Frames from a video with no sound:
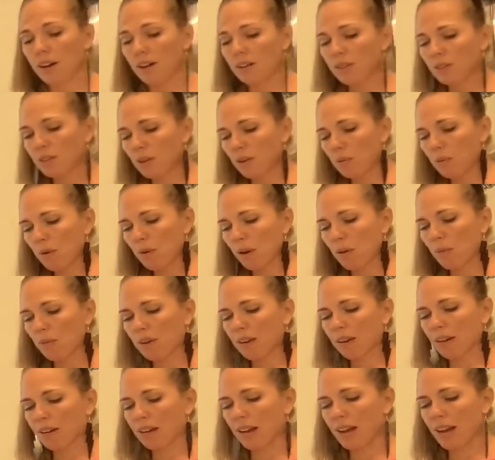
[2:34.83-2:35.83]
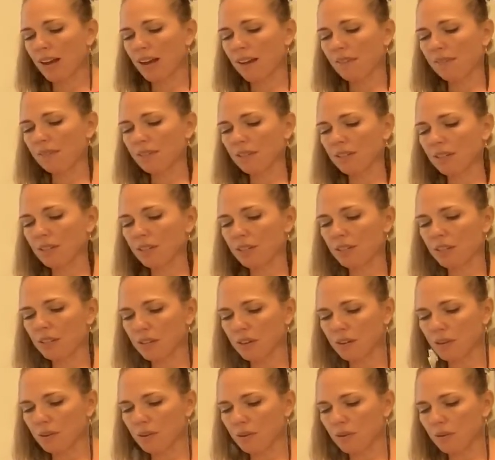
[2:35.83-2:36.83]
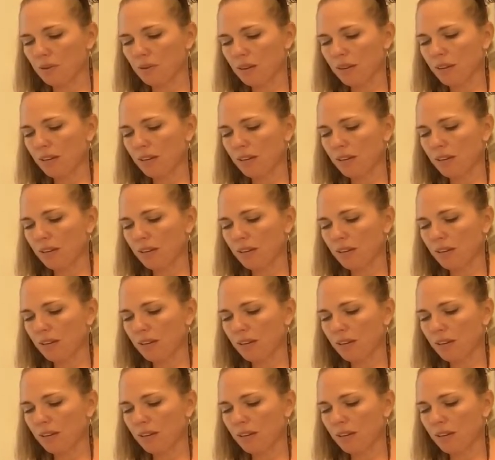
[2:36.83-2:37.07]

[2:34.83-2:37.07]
So what we're going to have to do